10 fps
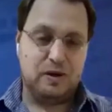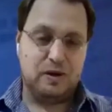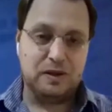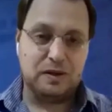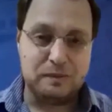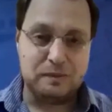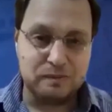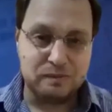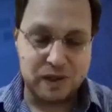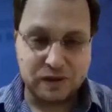probably the
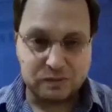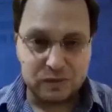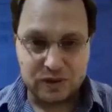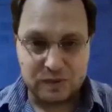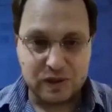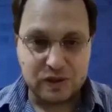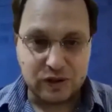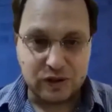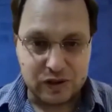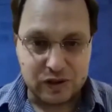most
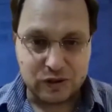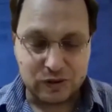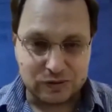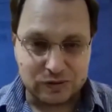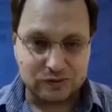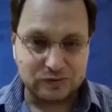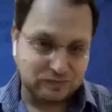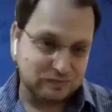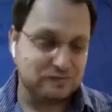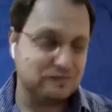major issue you've
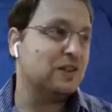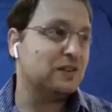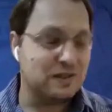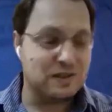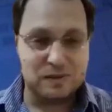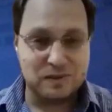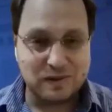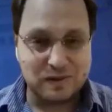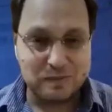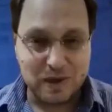not
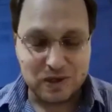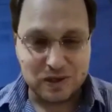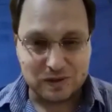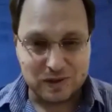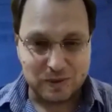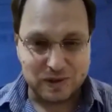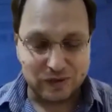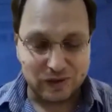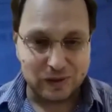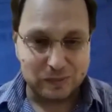mentioned
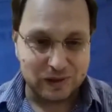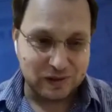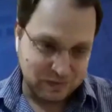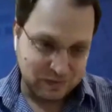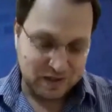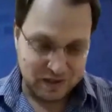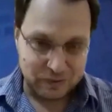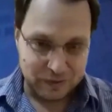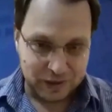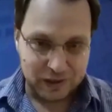specifically, but it's the
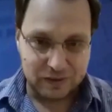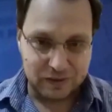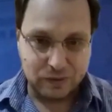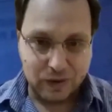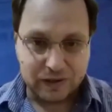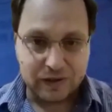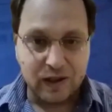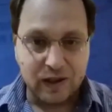Iranian threat.